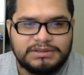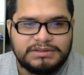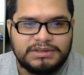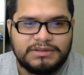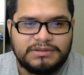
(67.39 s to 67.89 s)

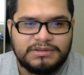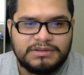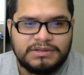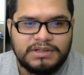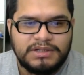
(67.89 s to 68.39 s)
So,
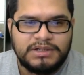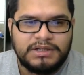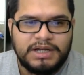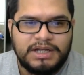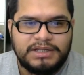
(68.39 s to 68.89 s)

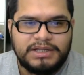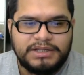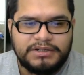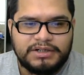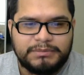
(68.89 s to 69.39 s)
and
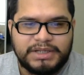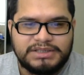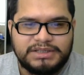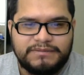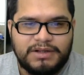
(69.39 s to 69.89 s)
then you're going to
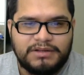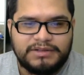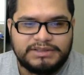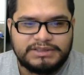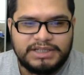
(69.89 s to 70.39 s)
basically follow
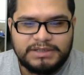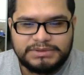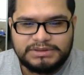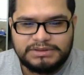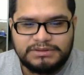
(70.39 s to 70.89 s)
these
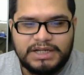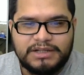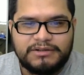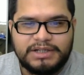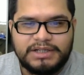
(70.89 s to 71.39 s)
steps to
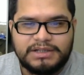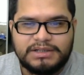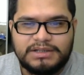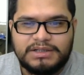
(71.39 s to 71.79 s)
download it.